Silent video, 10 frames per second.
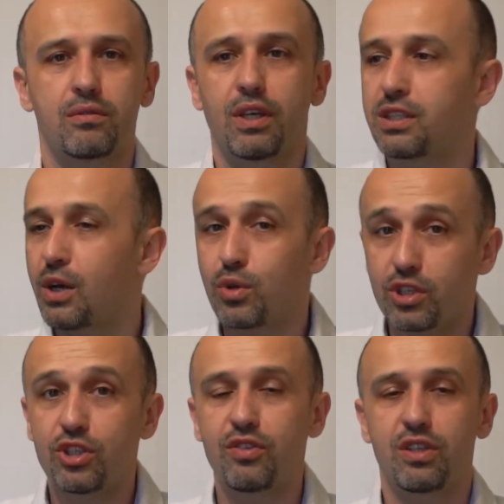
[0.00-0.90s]
That's how you
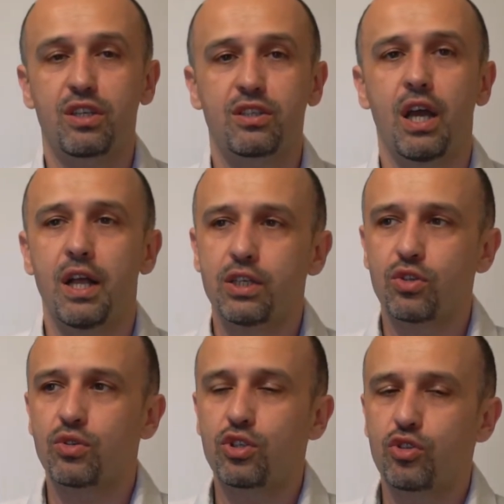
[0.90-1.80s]
achieve things.
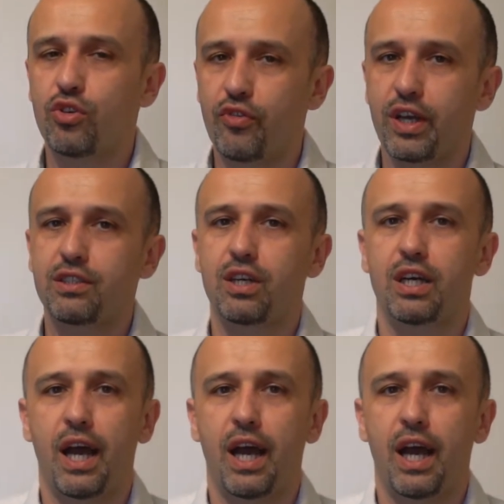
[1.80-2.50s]
So the truth is,